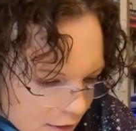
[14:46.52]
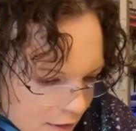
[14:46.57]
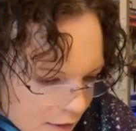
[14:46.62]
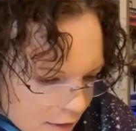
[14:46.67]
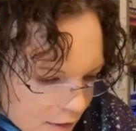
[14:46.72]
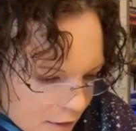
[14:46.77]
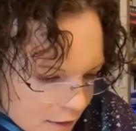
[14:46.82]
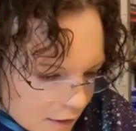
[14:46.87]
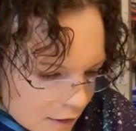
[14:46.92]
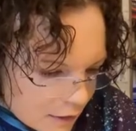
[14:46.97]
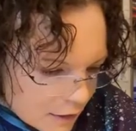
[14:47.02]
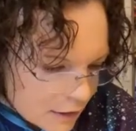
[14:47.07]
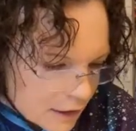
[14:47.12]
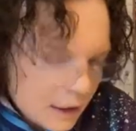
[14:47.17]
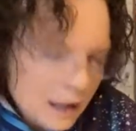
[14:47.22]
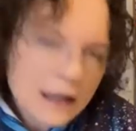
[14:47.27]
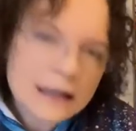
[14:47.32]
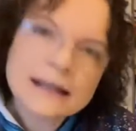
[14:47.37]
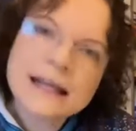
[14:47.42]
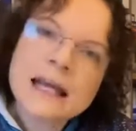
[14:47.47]
working on
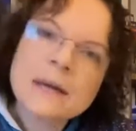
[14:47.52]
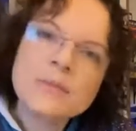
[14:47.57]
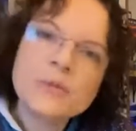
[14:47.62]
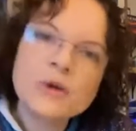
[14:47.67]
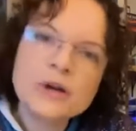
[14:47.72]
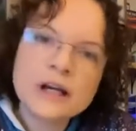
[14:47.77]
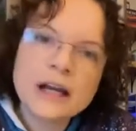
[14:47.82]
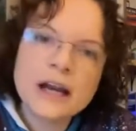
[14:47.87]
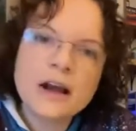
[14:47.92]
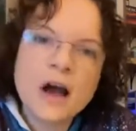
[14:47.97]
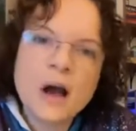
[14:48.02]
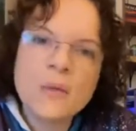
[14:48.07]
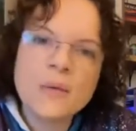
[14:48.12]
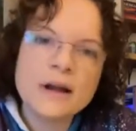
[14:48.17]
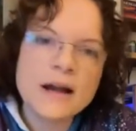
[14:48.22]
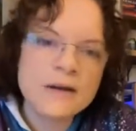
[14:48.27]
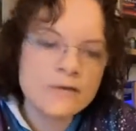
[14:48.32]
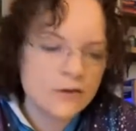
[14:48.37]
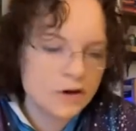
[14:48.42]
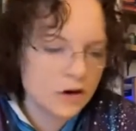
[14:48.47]
whatever you're
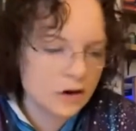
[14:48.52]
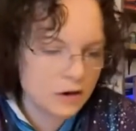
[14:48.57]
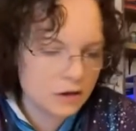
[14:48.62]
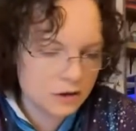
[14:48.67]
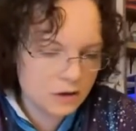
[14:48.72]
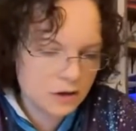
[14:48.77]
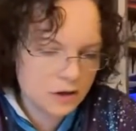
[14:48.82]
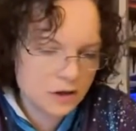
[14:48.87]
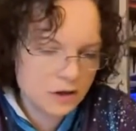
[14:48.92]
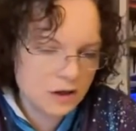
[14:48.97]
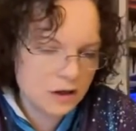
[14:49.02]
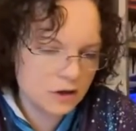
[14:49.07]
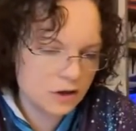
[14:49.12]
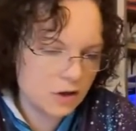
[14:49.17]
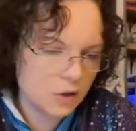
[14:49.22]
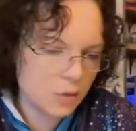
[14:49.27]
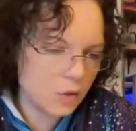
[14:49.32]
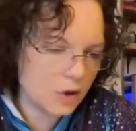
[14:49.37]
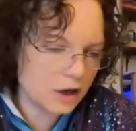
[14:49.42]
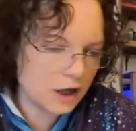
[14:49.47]
working on, even if
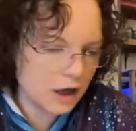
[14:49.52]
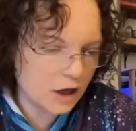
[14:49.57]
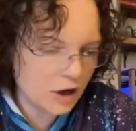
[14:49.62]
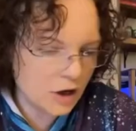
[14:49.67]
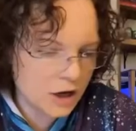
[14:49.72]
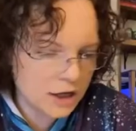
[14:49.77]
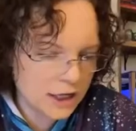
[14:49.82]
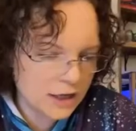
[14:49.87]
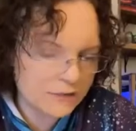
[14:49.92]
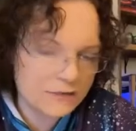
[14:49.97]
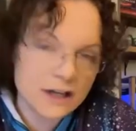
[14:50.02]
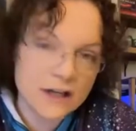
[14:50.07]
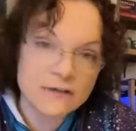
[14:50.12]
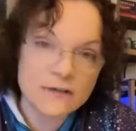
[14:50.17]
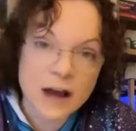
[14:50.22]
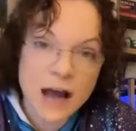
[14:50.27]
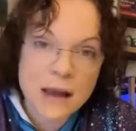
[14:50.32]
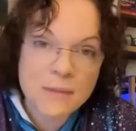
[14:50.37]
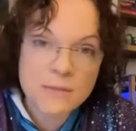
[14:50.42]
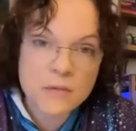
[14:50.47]
I move ahead. I
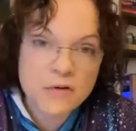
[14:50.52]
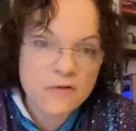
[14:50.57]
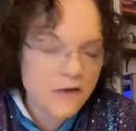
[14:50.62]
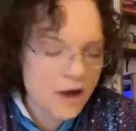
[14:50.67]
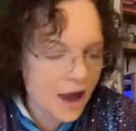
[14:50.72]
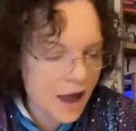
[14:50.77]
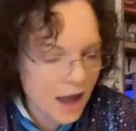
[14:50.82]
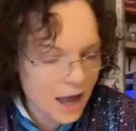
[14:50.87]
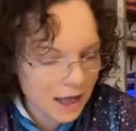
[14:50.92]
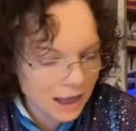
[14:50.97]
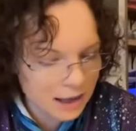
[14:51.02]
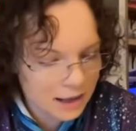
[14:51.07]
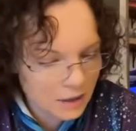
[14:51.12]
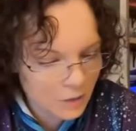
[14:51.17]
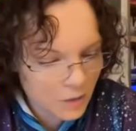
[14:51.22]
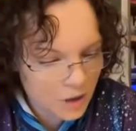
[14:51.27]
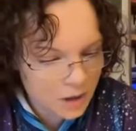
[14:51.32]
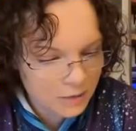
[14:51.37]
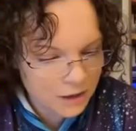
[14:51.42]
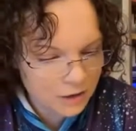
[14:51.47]
want to make sure you have
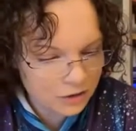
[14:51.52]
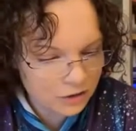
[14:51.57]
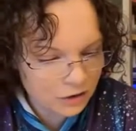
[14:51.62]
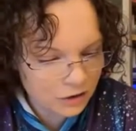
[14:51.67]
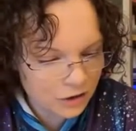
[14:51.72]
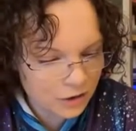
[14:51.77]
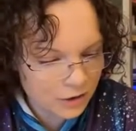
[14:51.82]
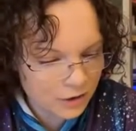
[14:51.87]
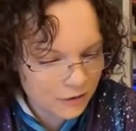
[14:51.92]
time to